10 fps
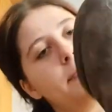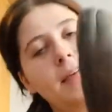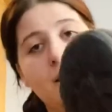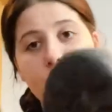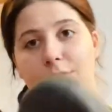the
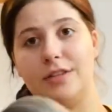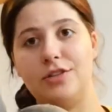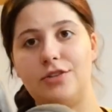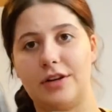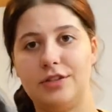actual
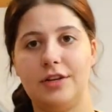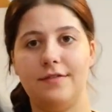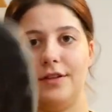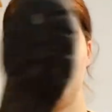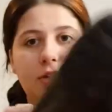construction
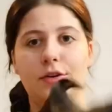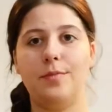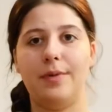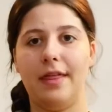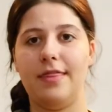of the shoe,
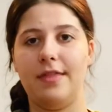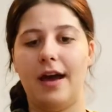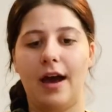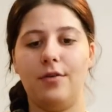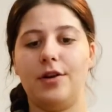but the
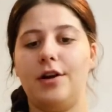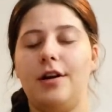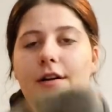outer